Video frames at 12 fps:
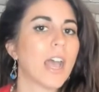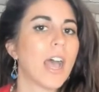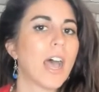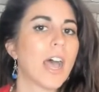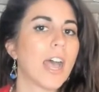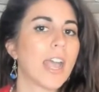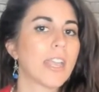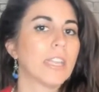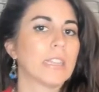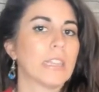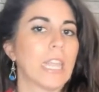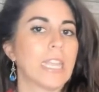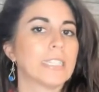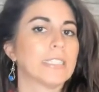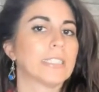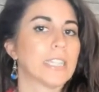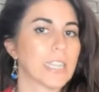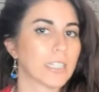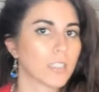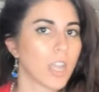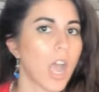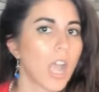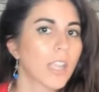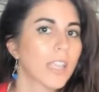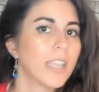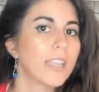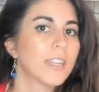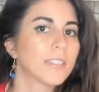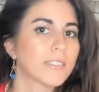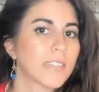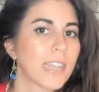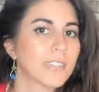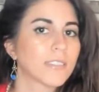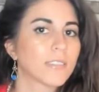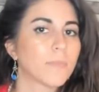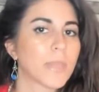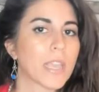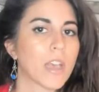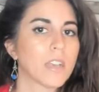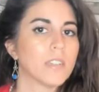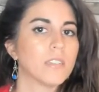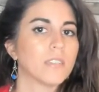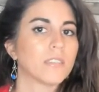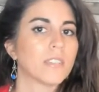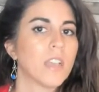I like TikTok in a sense because